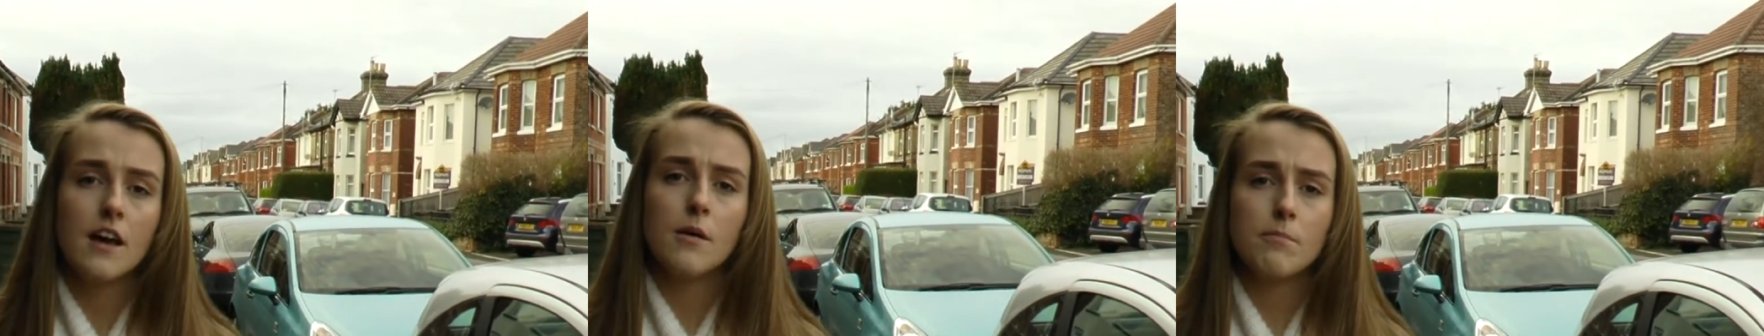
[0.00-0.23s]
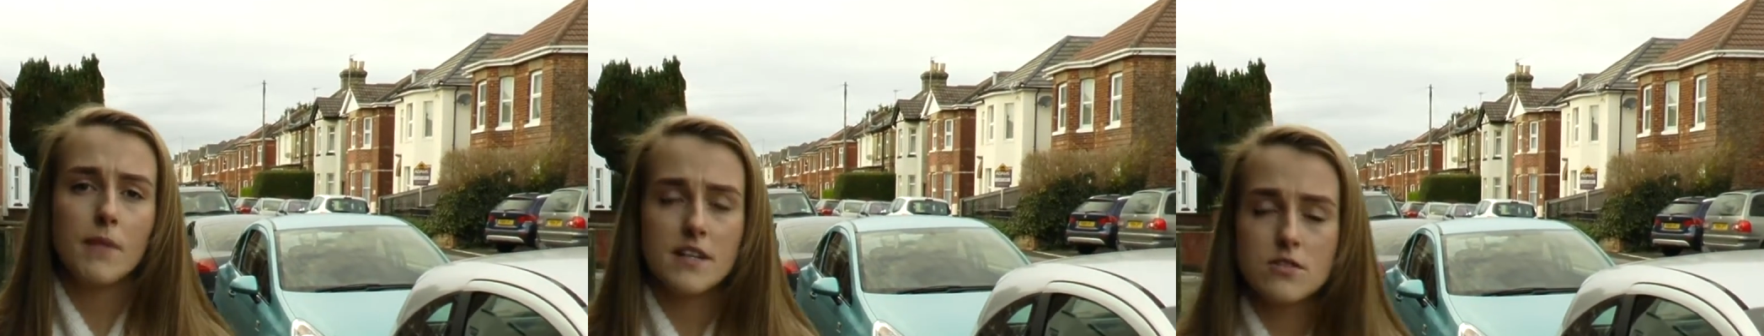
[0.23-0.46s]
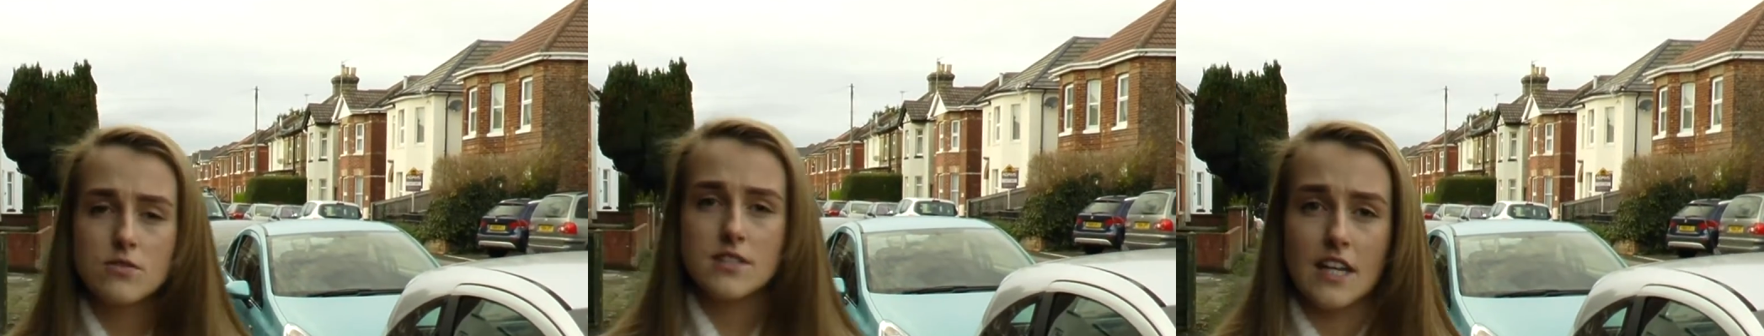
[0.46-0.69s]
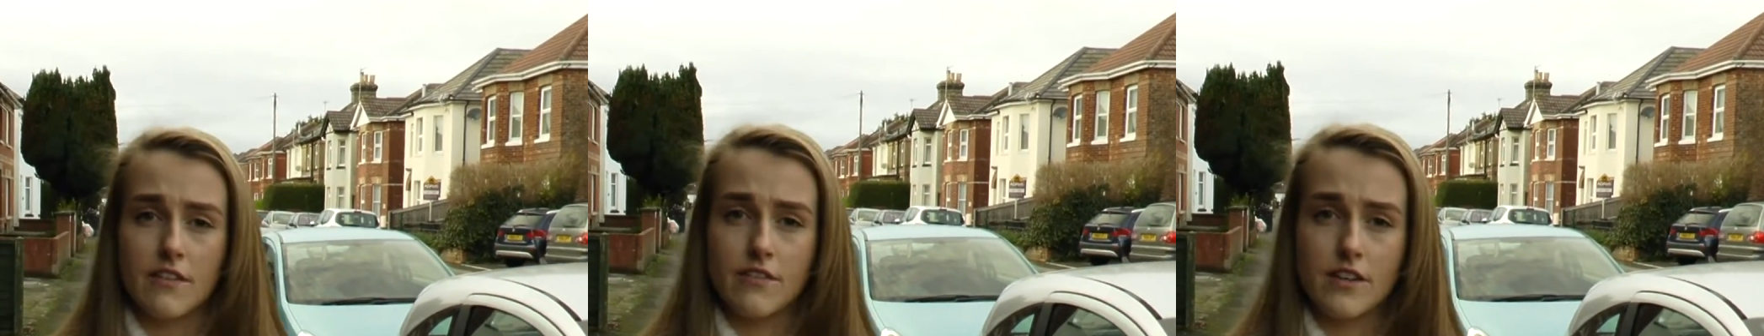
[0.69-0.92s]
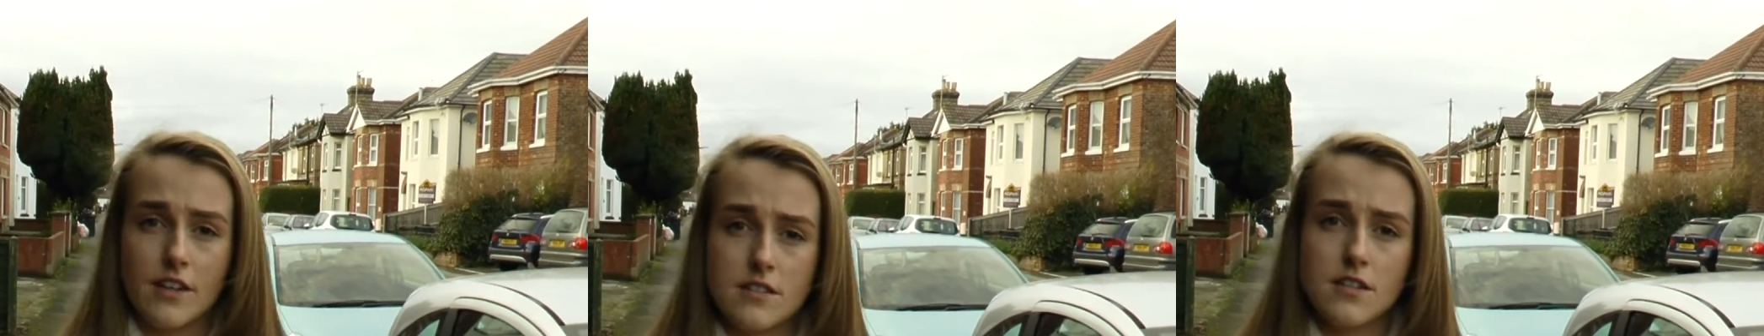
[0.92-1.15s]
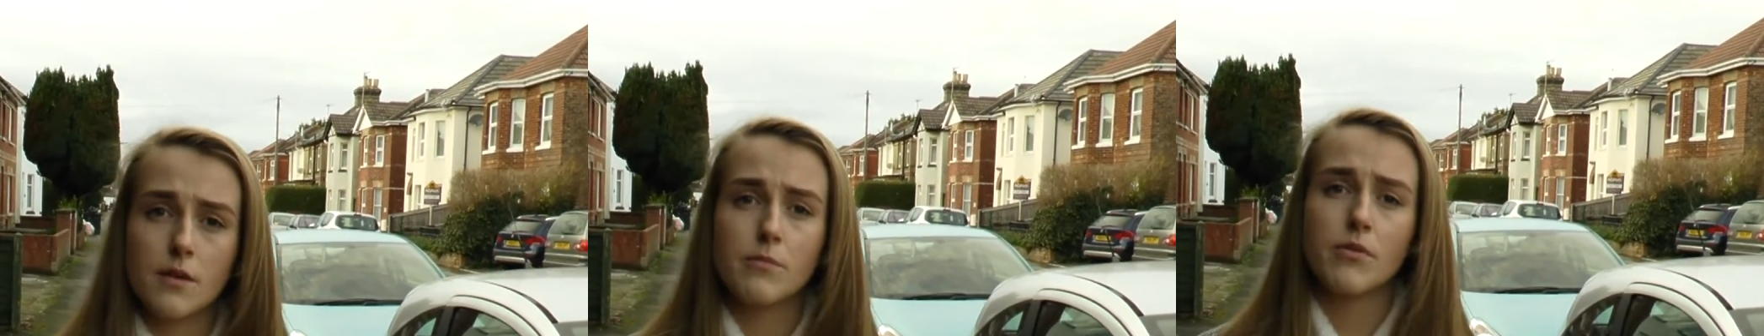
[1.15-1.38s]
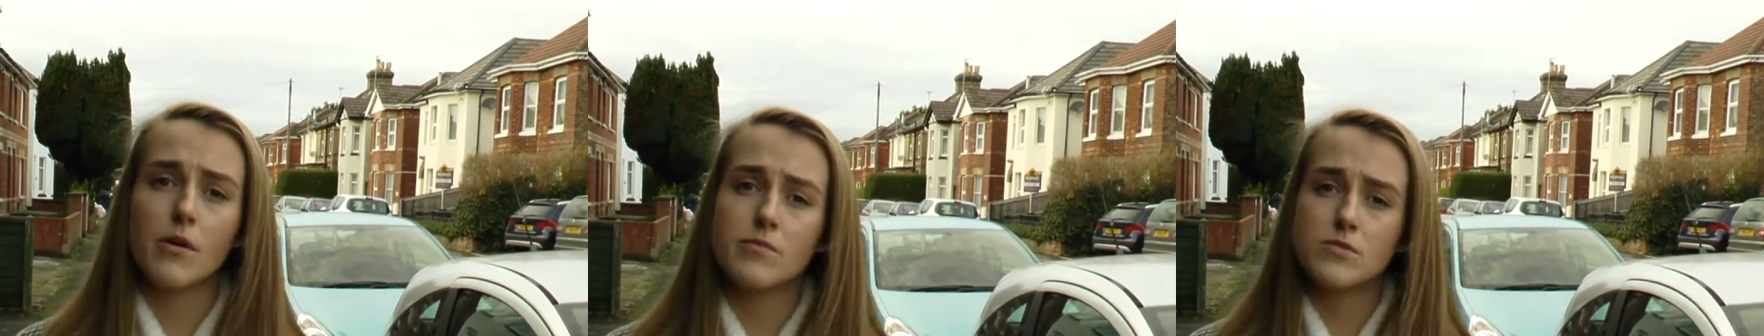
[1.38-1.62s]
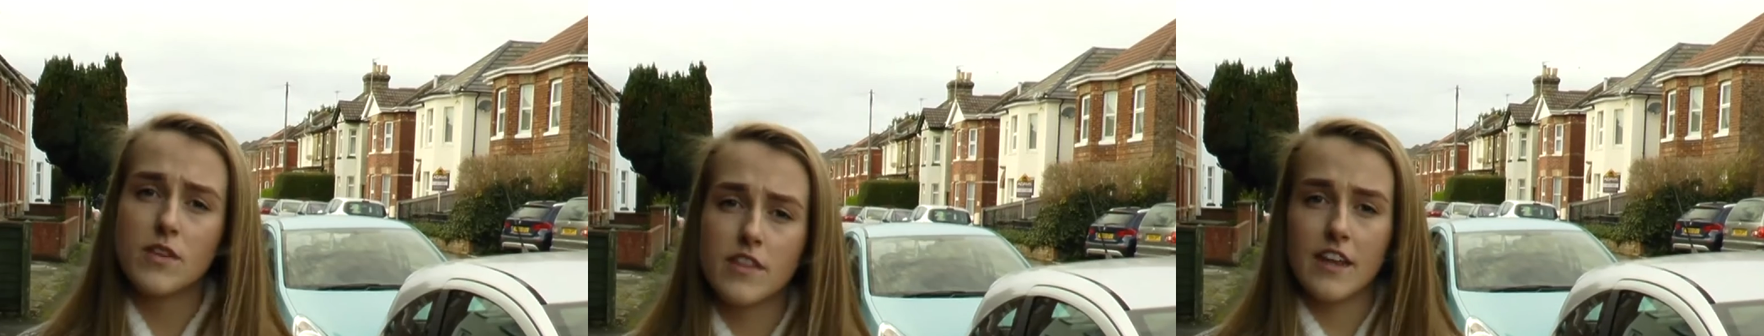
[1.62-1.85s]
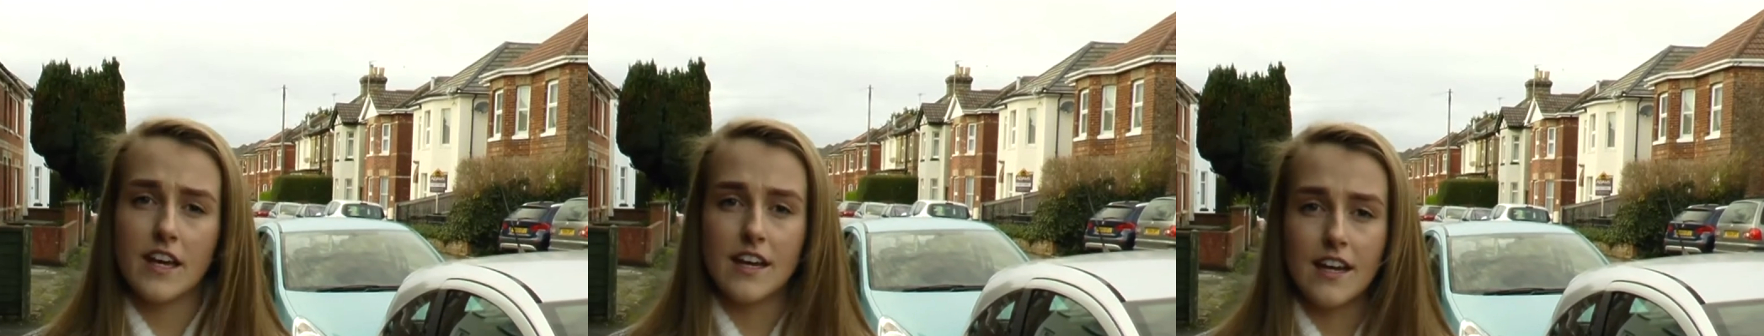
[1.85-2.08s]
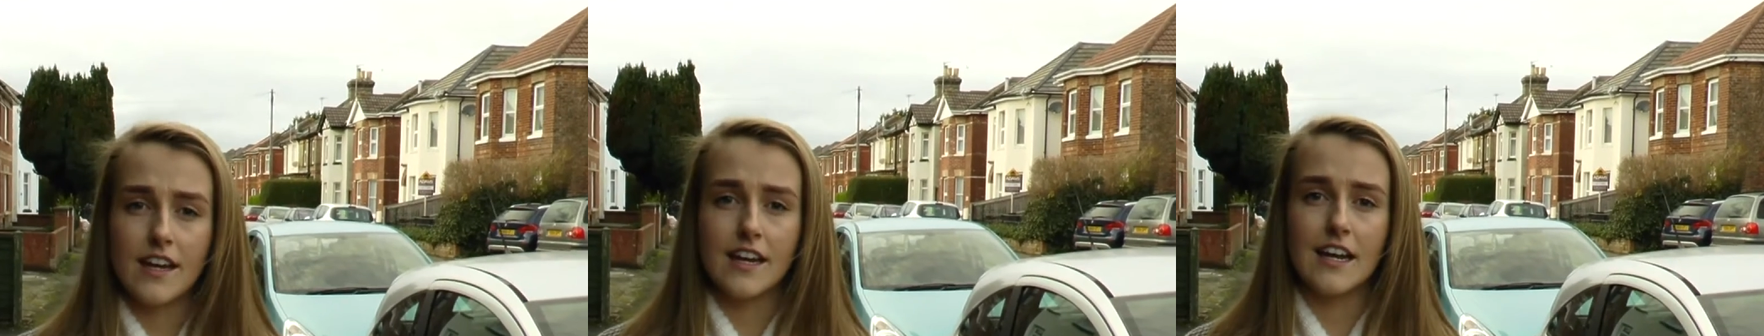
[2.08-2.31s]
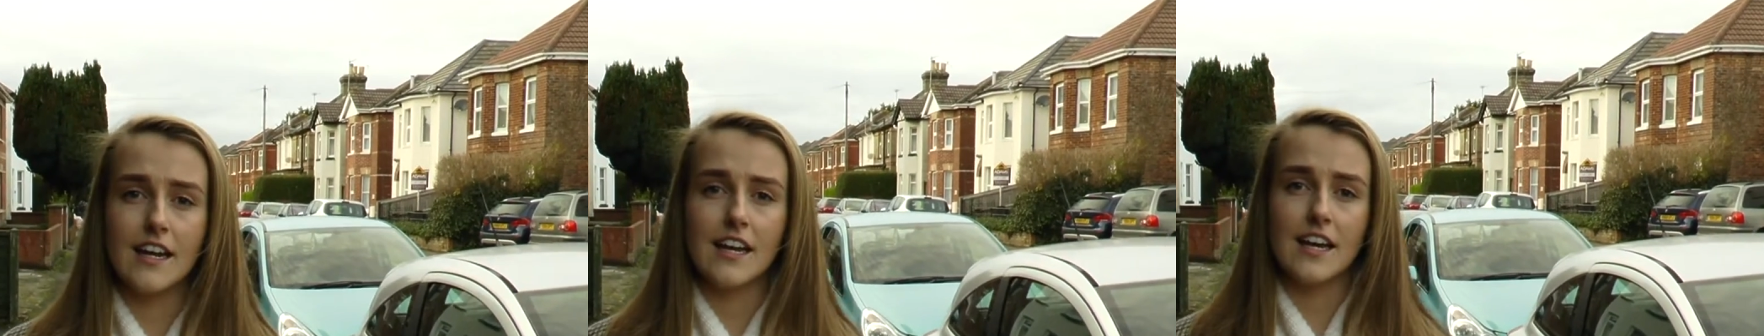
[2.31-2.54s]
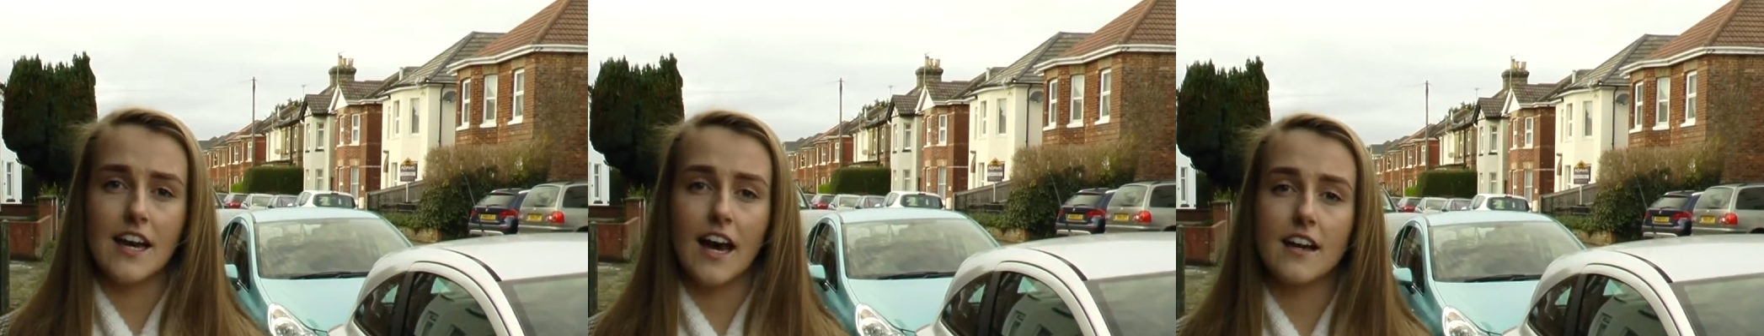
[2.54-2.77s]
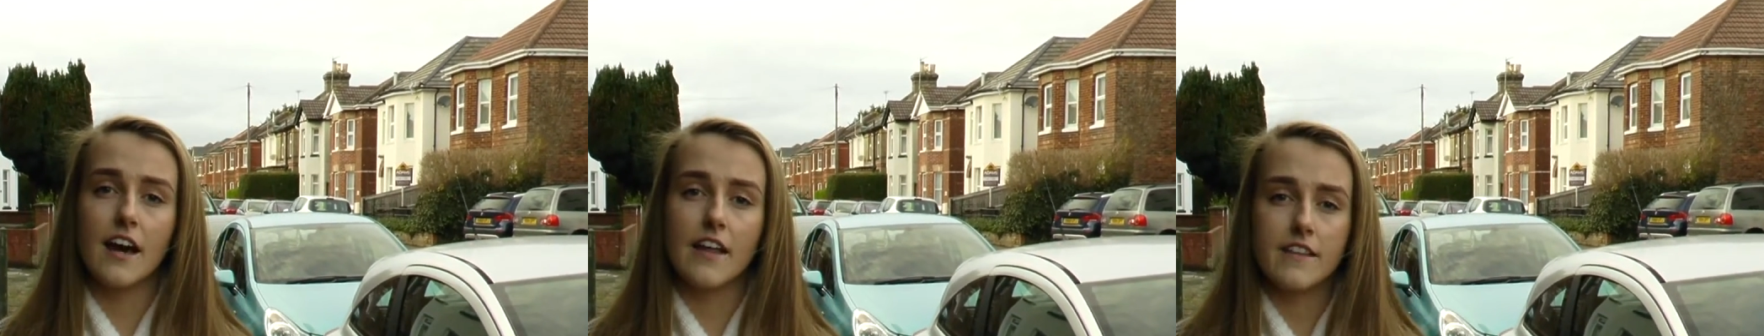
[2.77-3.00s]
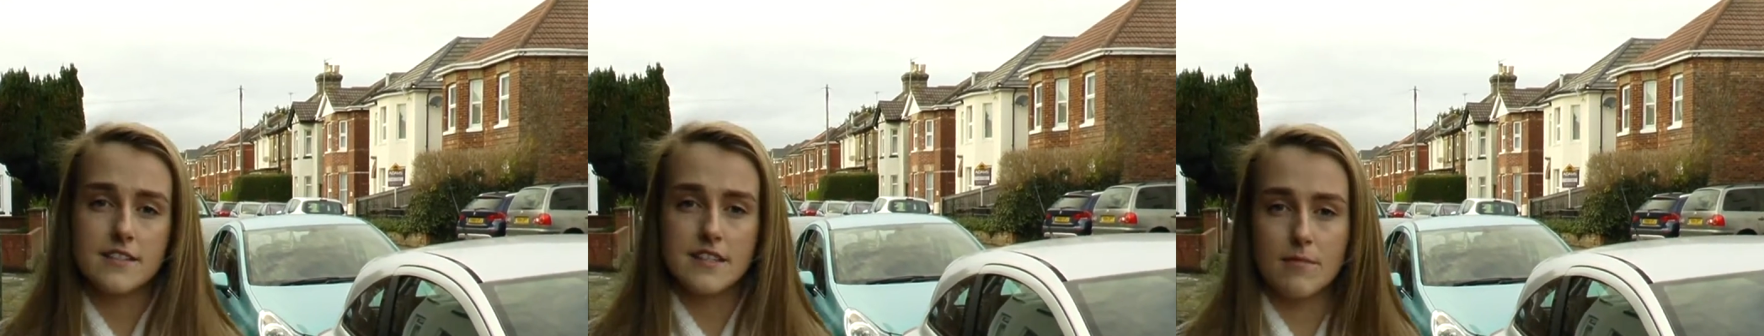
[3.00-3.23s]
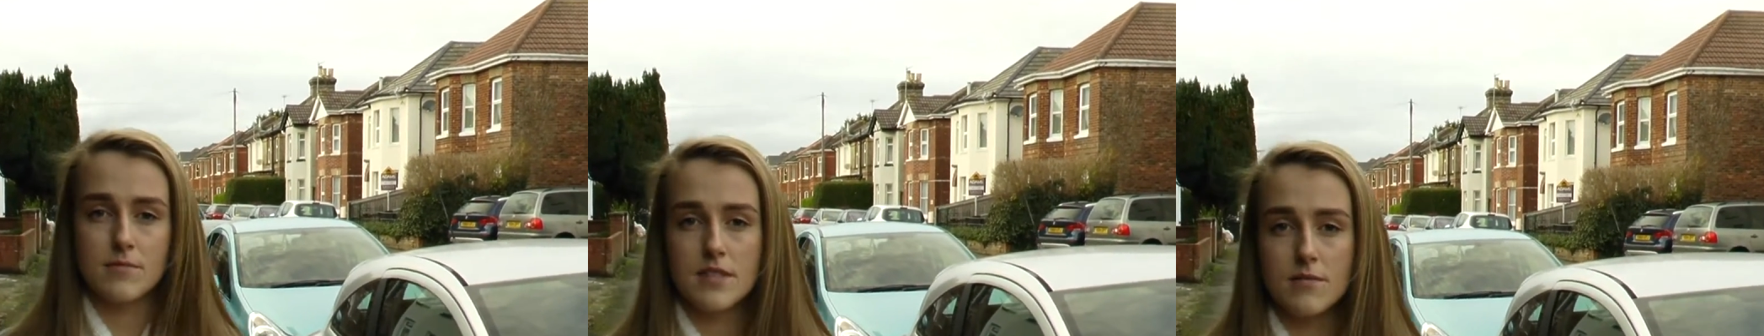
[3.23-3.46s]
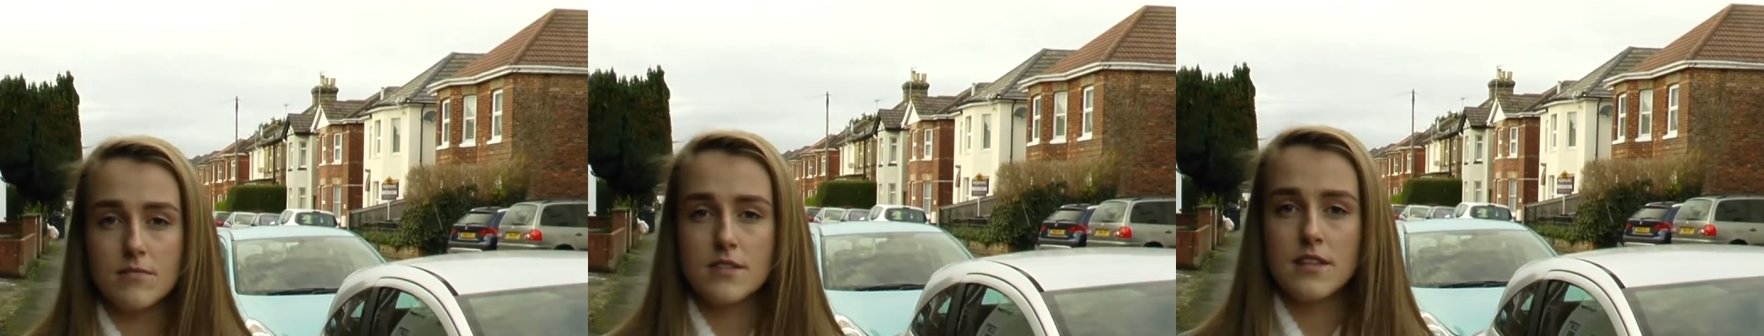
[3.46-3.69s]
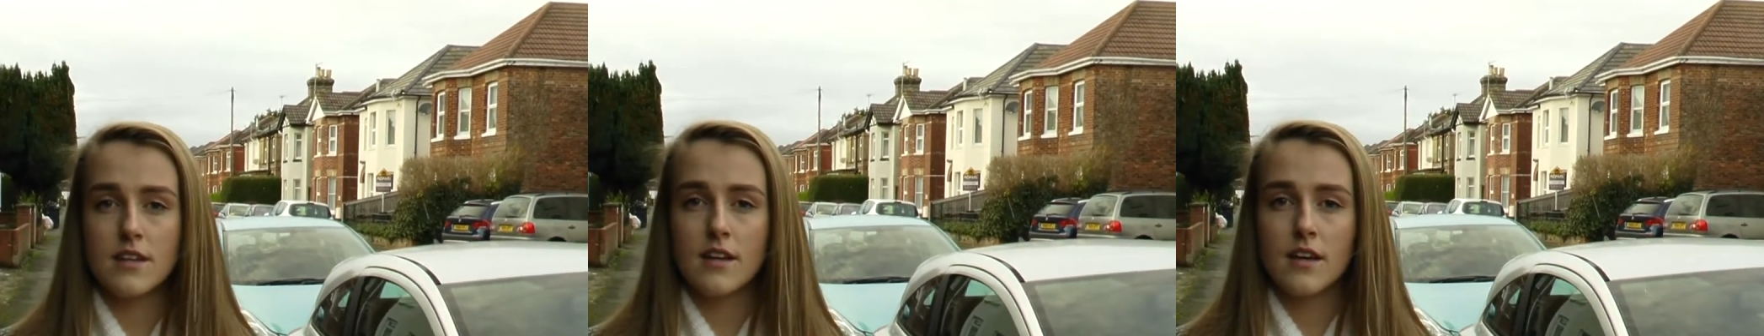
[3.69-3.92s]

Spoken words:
muscle stiffness, problems with thinking clearly and other symptoms.